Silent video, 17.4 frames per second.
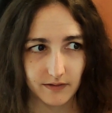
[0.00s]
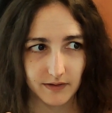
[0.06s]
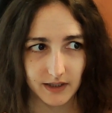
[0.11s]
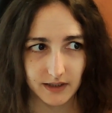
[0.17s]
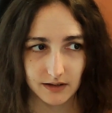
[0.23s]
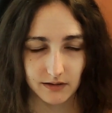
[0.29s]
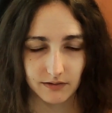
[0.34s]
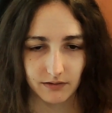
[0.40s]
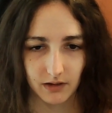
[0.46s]
have a
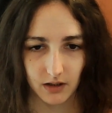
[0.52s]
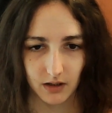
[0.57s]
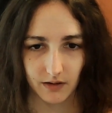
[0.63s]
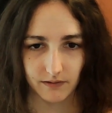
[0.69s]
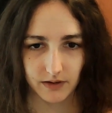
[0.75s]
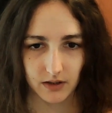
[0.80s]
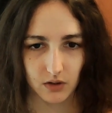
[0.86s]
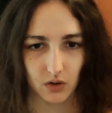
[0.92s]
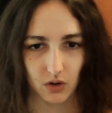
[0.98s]
better
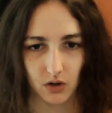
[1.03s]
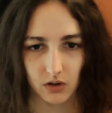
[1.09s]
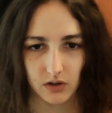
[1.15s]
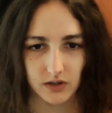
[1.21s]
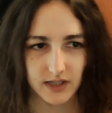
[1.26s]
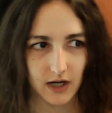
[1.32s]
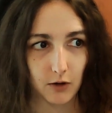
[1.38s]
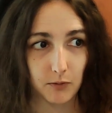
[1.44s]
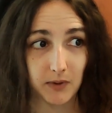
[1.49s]
feeling of the
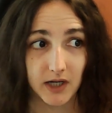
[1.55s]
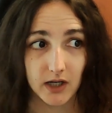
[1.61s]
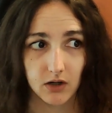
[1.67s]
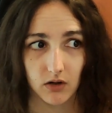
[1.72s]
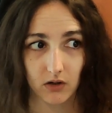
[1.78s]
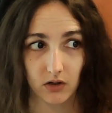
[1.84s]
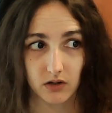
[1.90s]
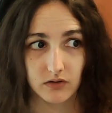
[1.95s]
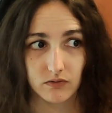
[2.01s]
colors, how
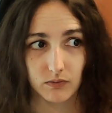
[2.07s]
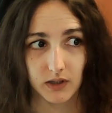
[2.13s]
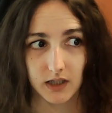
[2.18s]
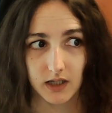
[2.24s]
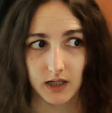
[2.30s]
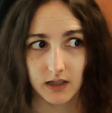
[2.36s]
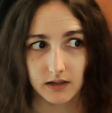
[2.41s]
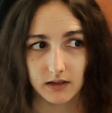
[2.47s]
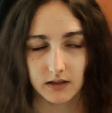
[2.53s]
many colors
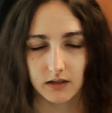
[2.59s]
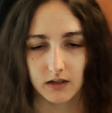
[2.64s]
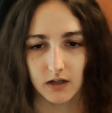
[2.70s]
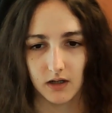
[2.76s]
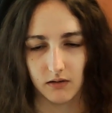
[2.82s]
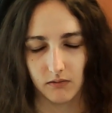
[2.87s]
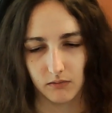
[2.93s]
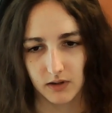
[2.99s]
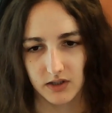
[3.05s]
we need,
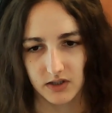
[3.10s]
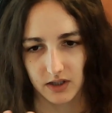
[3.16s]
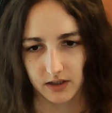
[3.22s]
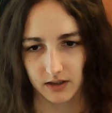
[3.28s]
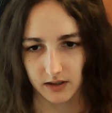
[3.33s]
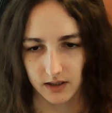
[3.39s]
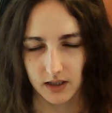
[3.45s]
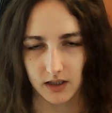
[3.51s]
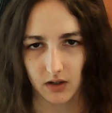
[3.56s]
which
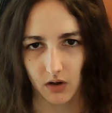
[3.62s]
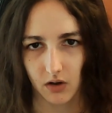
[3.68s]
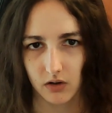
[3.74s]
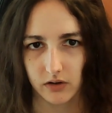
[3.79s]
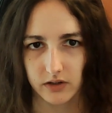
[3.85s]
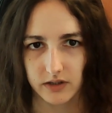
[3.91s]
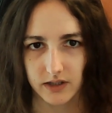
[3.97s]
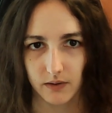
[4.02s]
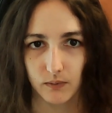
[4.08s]
are the key
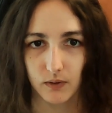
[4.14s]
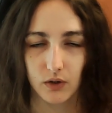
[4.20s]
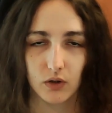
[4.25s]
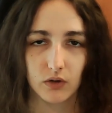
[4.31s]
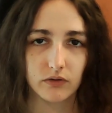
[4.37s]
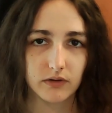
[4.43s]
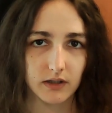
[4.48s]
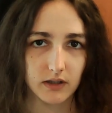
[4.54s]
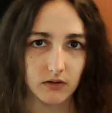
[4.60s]
colors, I will
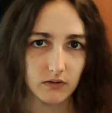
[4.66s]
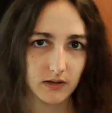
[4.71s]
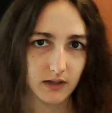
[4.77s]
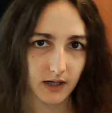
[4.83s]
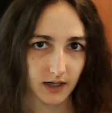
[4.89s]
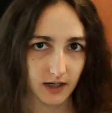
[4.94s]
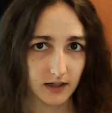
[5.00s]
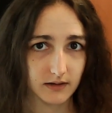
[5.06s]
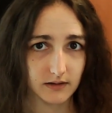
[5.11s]
continue
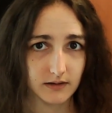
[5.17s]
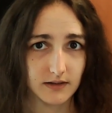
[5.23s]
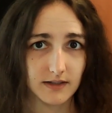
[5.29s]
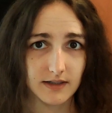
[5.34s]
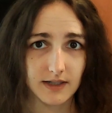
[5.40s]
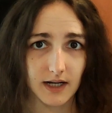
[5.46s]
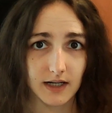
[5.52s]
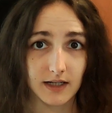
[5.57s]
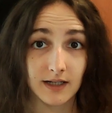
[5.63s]
the character
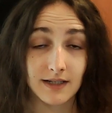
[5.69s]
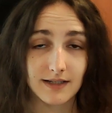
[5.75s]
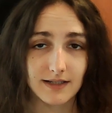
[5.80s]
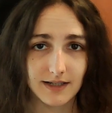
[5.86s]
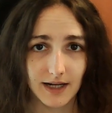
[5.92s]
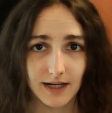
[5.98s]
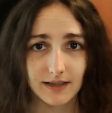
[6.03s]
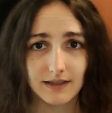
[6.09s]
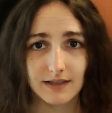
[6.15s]
design
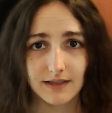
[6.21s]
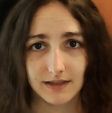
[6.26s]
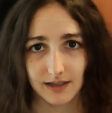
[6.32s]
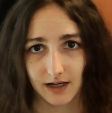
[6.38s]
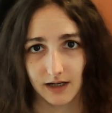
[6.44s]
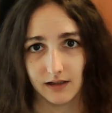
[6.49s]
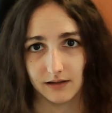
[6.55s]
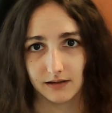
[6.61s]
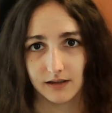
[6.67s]
and set the
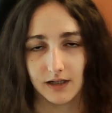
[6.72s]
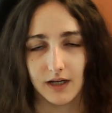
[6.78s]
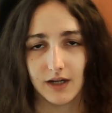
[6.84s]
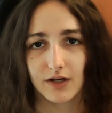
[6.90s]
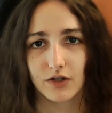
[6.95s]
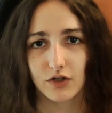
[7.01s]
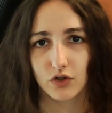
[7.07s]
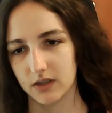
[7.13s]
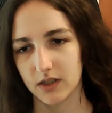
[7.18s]
style.
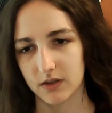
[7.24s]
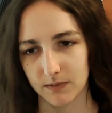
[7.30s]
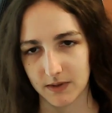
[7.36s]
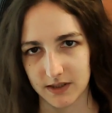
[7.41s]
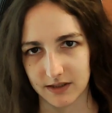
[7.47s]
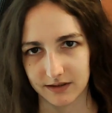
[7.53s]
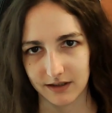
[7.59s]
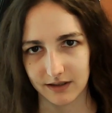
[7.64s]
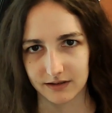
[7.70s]
Because this
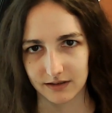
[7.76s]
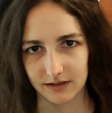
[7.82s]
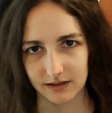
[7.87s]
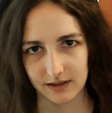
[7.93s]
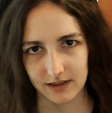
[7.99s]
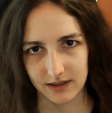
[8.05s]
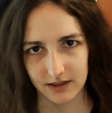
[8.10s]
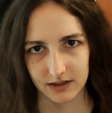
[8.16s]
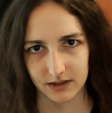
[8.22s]
was
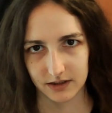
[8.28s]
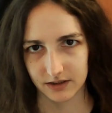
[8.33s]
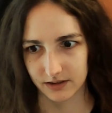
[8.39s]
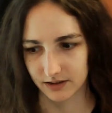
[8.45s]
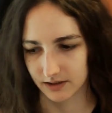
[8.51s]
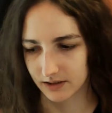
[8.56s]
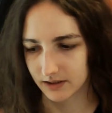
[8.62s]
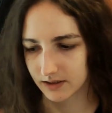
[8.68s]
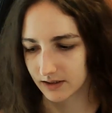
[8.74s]
started last
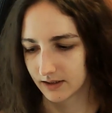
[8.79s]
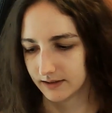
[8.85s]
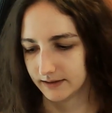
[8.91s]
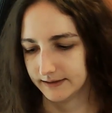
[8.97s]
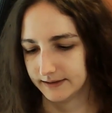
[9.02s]
year,